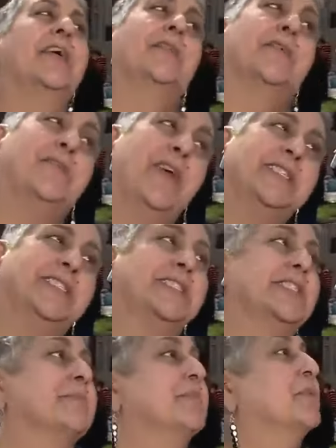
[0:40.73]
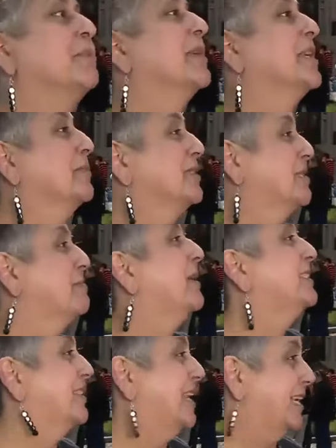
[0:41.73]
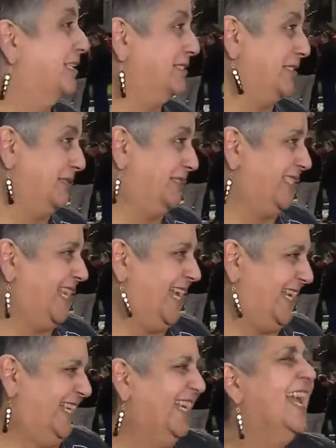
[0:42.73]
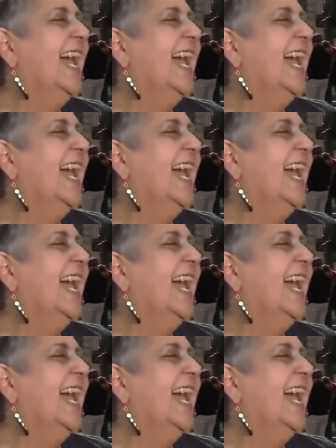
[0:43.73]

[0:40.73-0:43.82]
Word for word: They're the phases of the moon, but it was the best that I could do today.